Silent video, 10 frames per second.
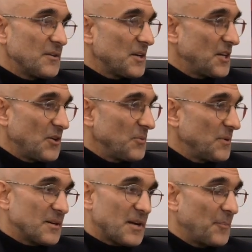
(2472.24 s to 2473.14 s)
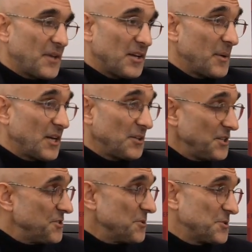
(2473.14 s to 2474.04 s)
You know, I'm telling you, man,
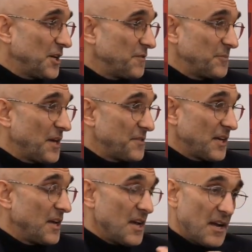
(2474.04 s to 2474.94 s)
unleash yourself from that thing.